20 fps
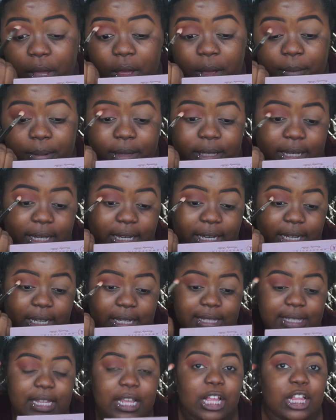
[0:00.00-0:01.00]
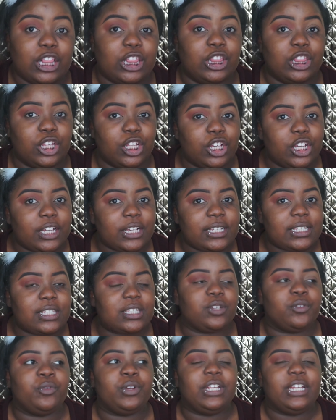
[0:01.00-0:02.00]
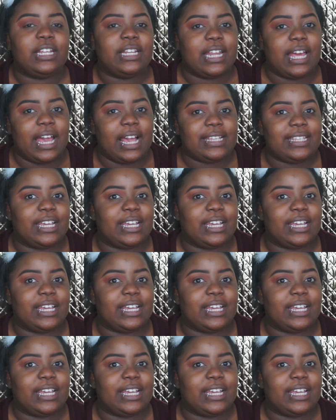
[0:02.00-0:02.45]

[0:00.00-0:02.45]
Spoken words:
complex looks really nice.